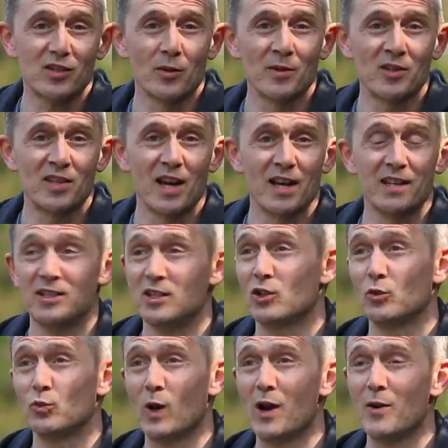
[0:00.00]
summer scent. You
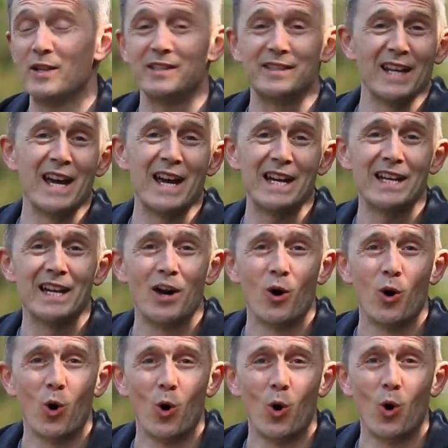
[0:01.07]
could wear it day
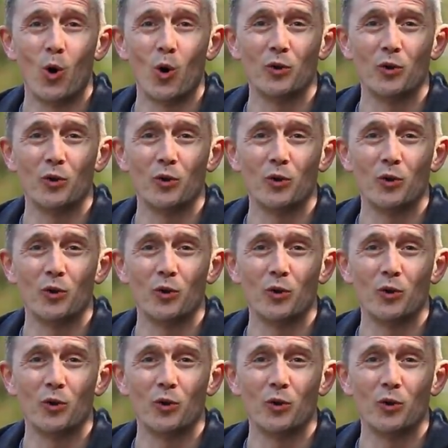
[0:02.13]
or